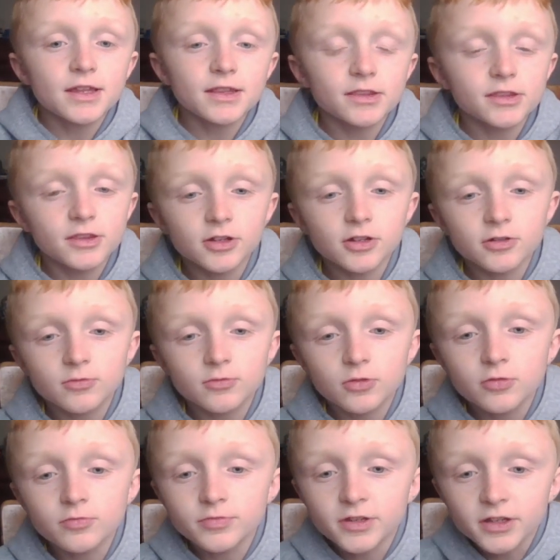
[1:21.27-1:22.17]
there
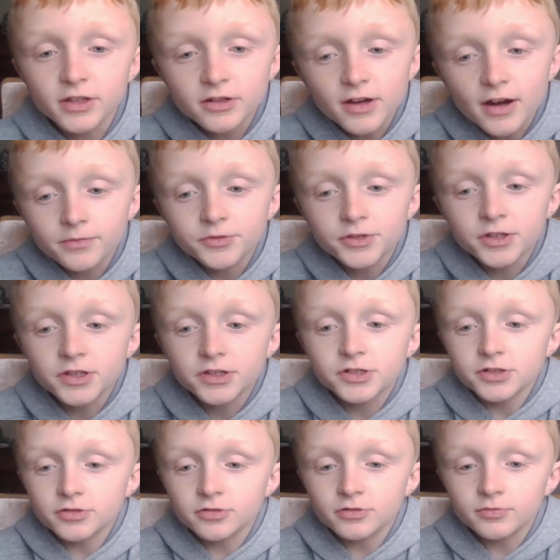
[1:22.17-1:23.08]
won't be a
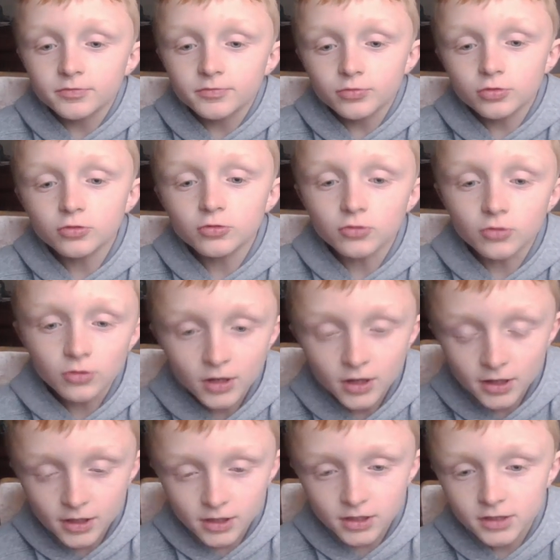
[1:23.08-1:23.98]
gravitational
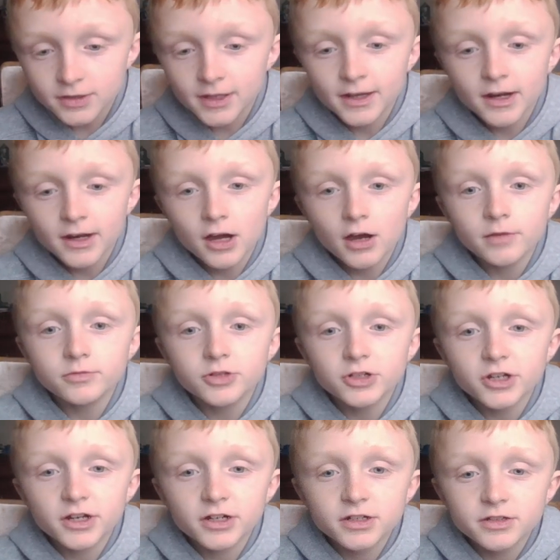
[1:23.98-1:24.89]
pull on that
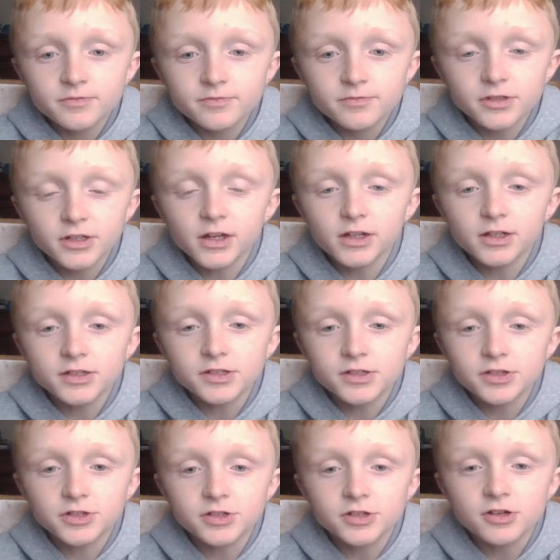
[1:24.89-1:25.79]
object
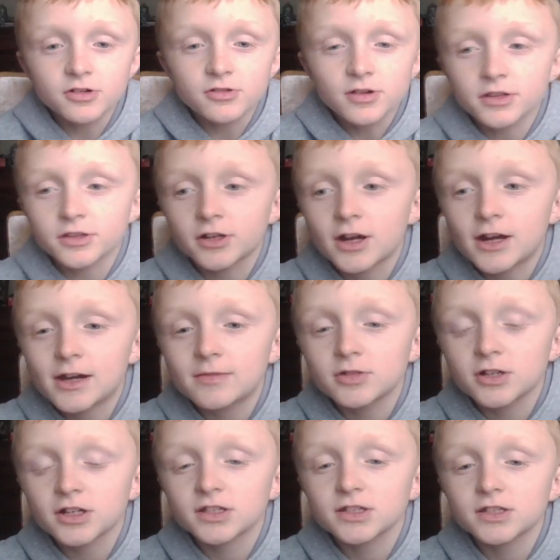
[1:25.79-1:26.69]
because there's no other
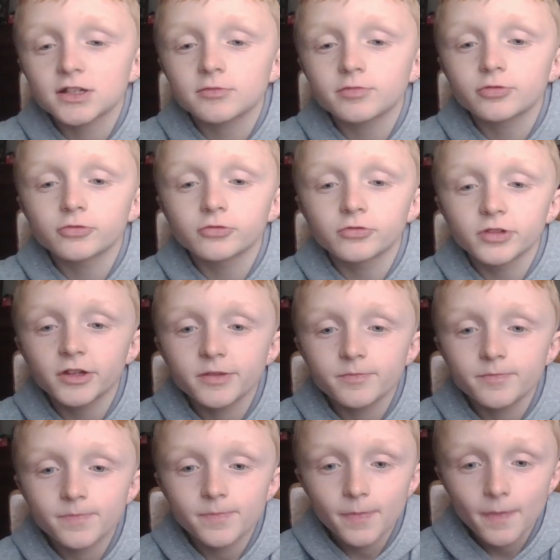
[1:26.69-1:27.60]
objects that'll pull it.